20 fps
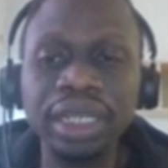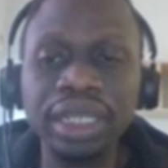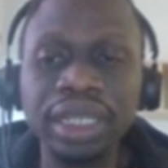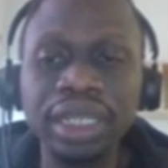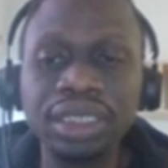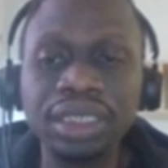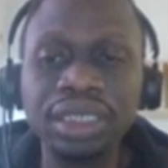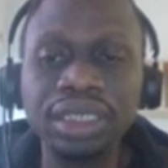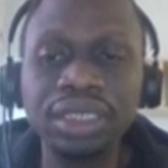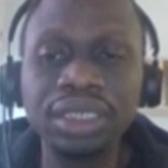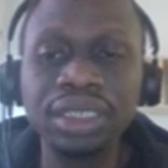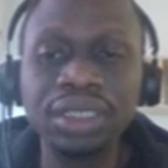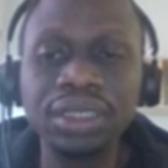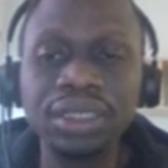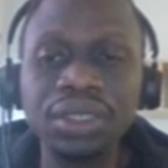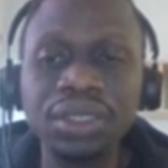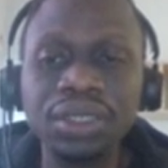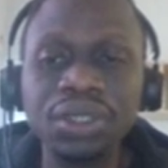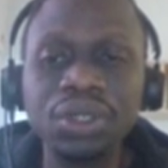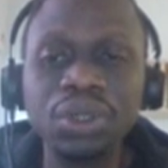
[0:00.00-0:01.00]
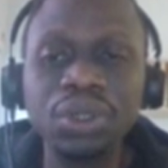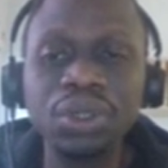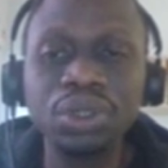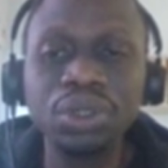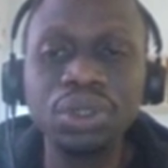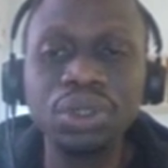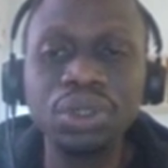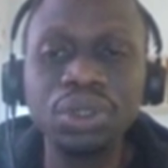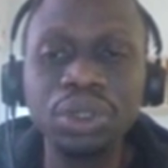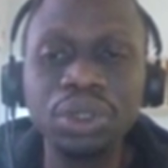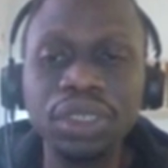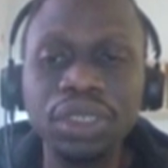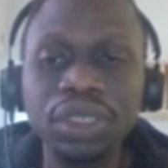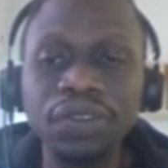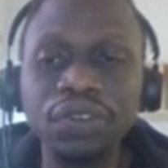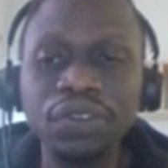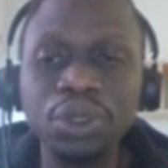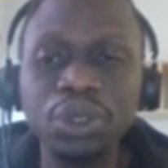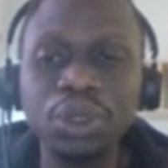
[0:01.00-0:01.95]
it's not good if you